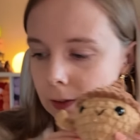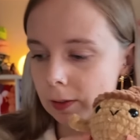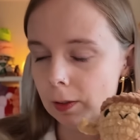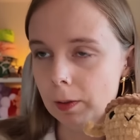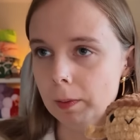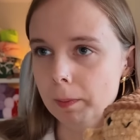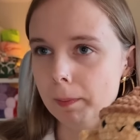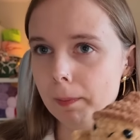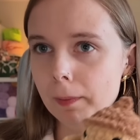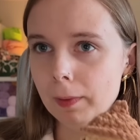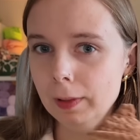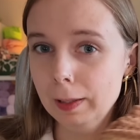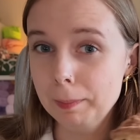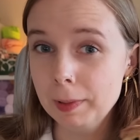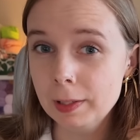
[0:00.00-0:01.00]
Oh,
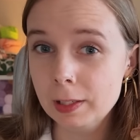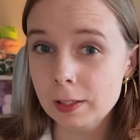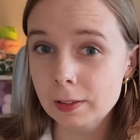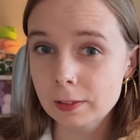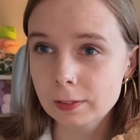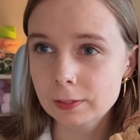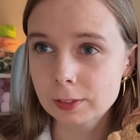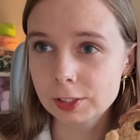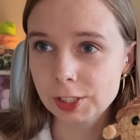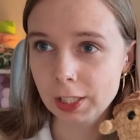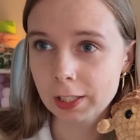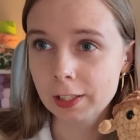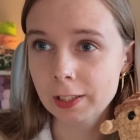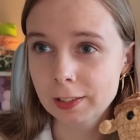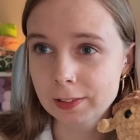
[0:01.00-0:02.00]
let me
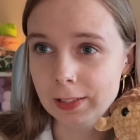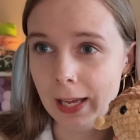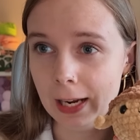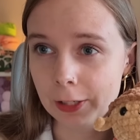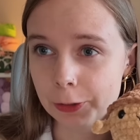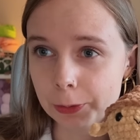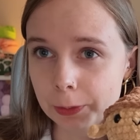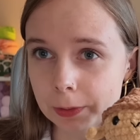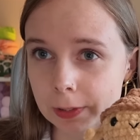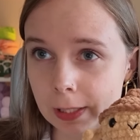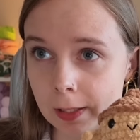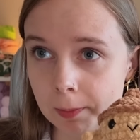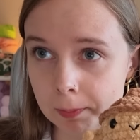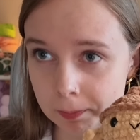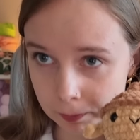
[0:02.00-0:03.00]
check his actual
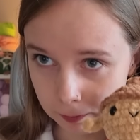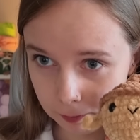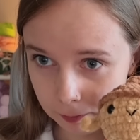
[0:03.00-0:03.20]
name.